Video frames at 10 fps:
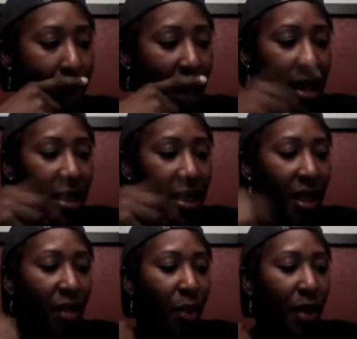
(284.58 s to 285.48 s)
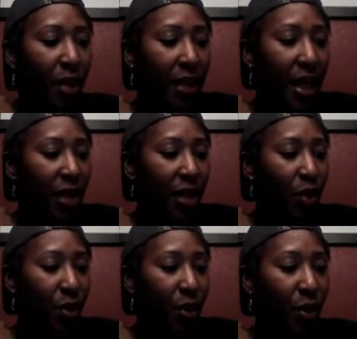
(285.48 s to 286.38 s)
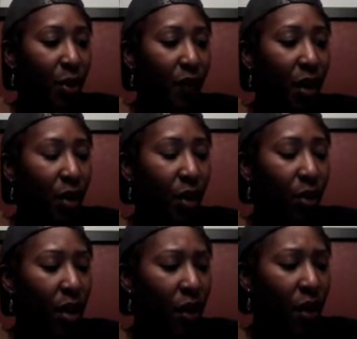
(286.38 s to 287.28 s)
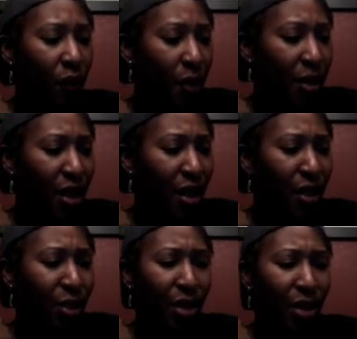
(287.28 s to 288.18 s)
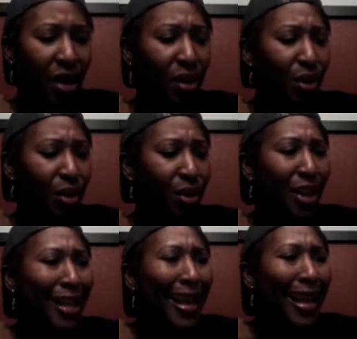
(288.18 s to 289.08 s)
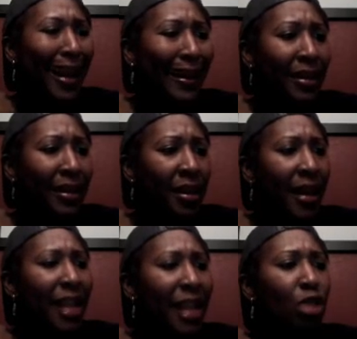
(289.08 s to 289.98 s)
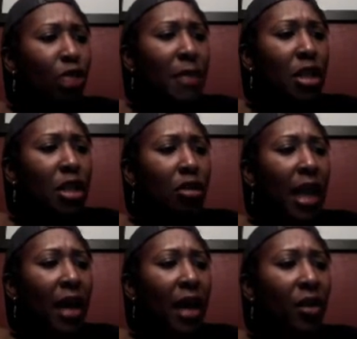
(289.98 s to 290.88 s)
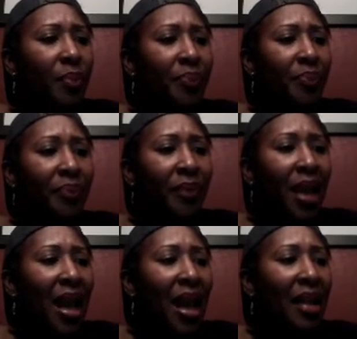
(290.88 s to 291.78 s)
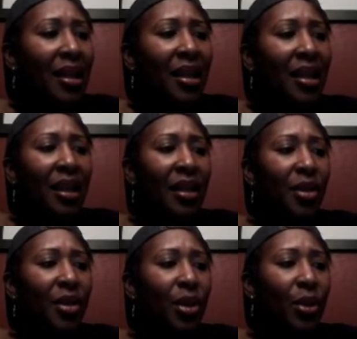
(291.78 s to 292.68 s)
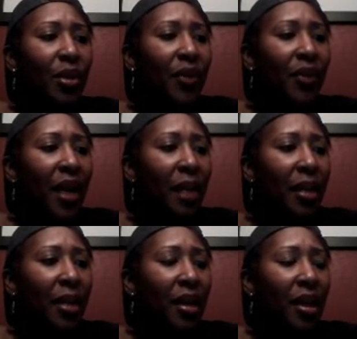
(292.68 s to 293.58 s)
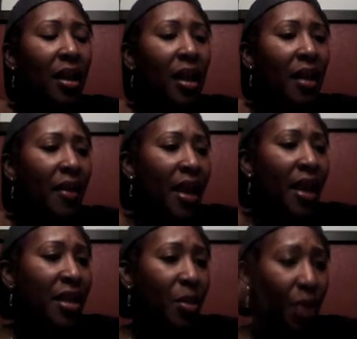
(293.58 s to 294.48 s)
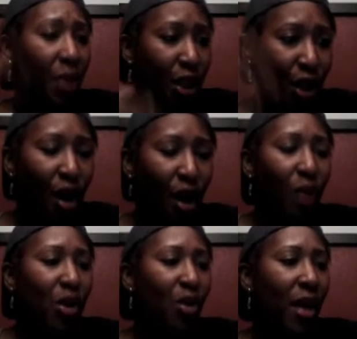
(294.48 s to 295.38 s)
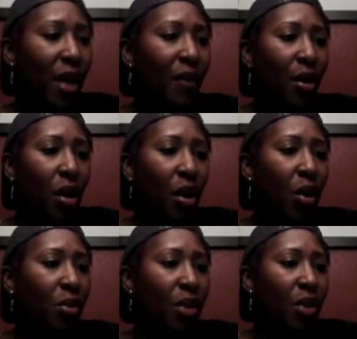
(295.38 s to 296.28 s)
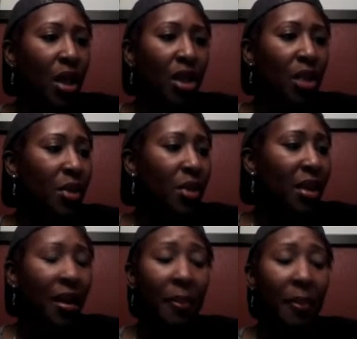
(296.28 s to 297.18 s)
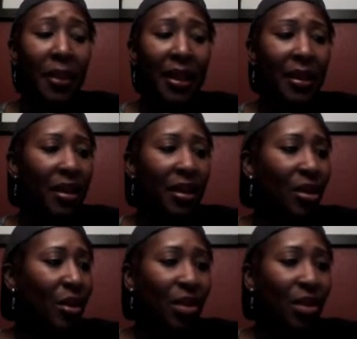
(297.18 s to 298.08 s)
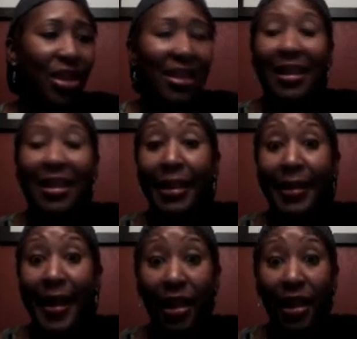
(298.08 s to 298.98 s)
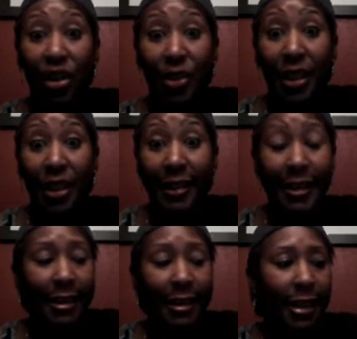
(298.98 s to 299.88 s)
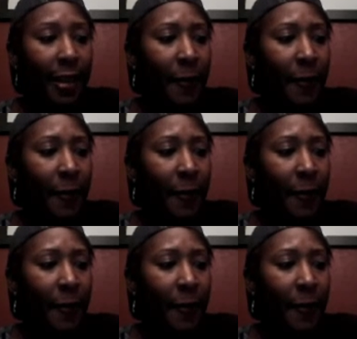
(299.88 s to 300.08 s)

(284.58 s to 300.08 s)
Detective Brownlee had to remove the phone from his ear due to Uncle Junior yelling and screaming so loud. Aunt Thea later told the family that as the police car was driving her home, she was in a complete, just in a daze. She was in a tizzy.